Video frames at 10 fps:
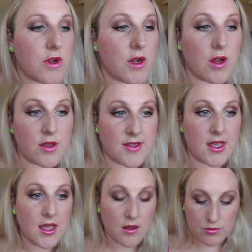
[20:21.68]

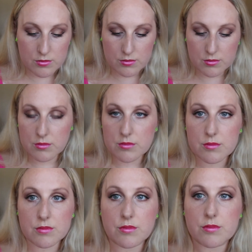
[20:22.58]
glossy
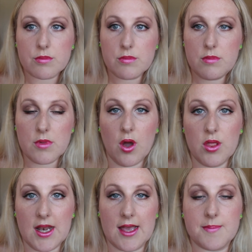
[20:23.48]
on
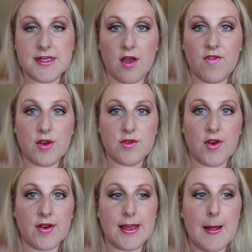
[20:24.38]
the lips, so it feels
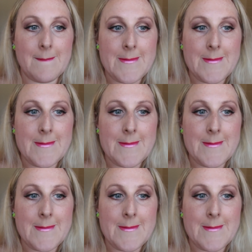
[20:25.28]
very